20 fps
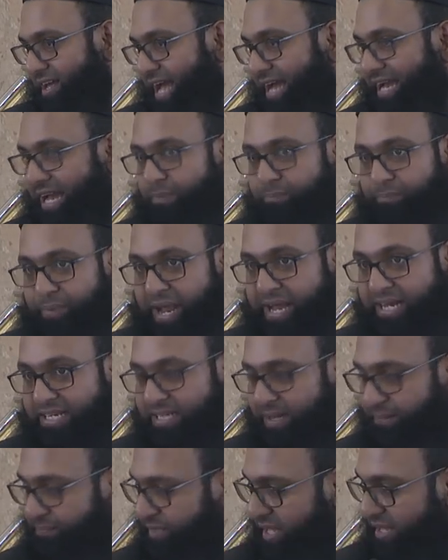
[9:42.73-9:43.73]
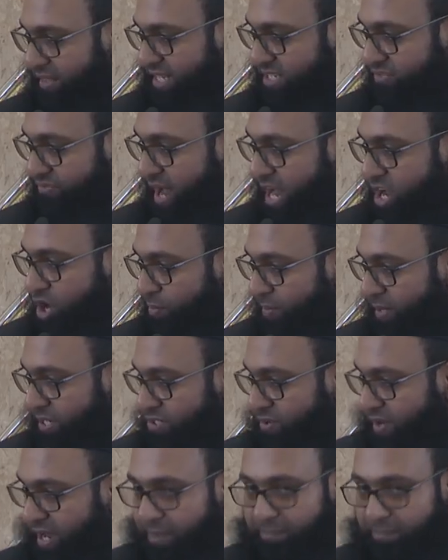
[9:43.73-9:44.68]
I can break something that's valuable to